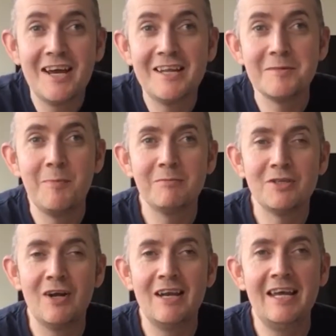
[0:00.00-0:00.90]
This is Pop
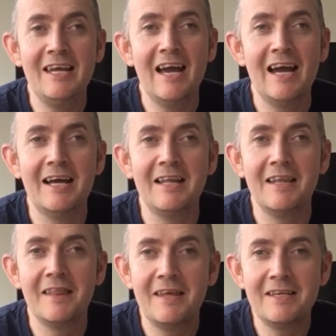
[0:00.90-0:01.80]
Tart Lee, and
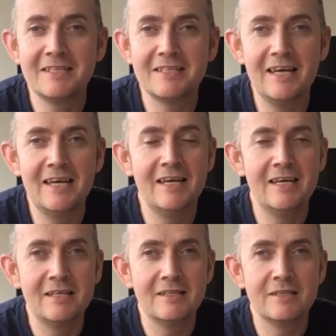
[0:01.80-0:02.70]
this
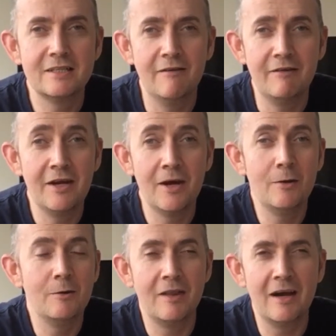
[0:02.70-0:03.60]
is a video
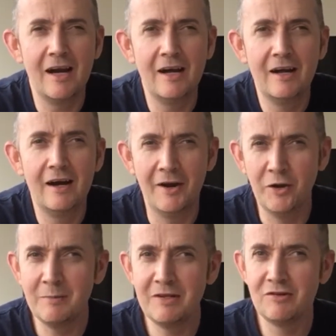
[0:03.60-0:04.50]
that I
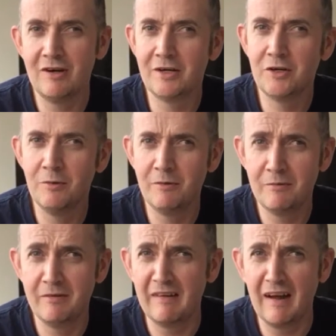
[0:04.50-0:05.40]
normally try and come up with
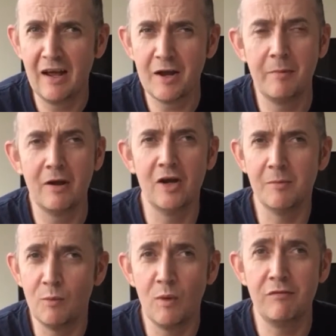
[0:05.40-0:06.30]
like a blurb, a
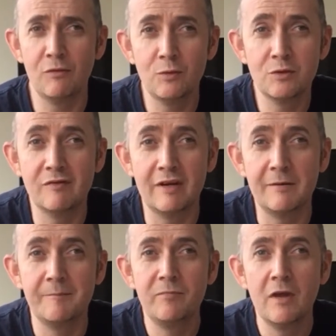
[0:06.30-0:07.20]
waffle or something
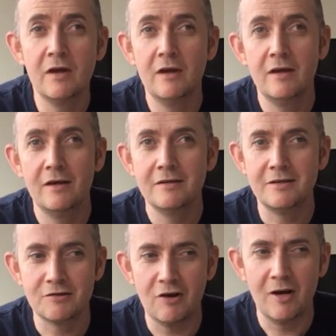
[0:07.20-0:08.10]
to
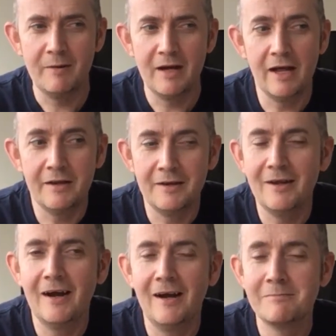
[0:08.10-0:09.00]
describe it, and
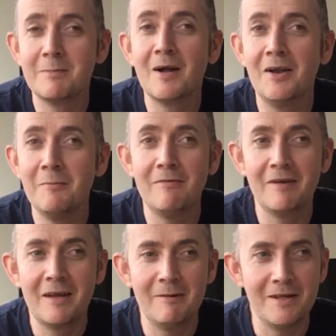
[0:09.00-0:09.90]
I've kind of been thinking
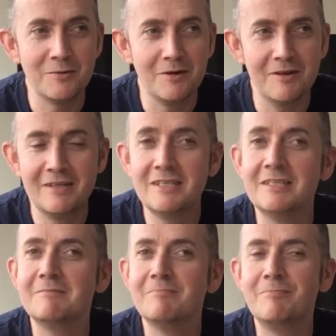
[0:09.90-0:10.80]
about this one, and this is
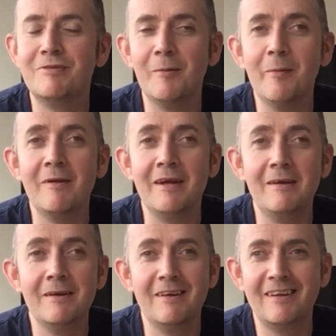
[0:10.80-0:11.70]
probably
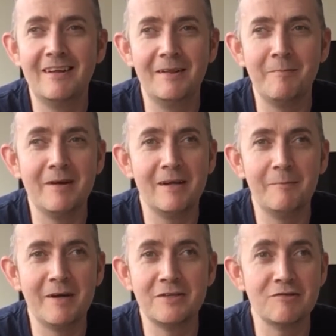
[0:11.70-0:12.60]

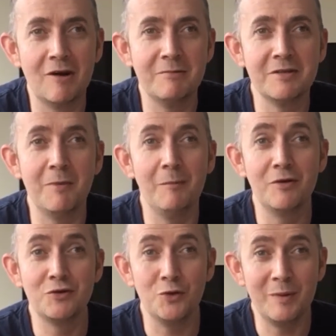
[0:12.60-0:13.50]
best described as a moment of
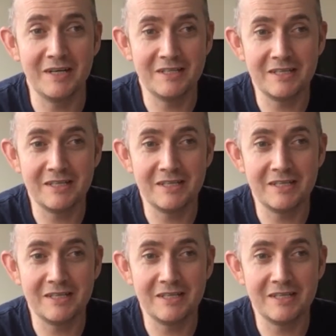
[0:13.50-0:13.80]
stupidity.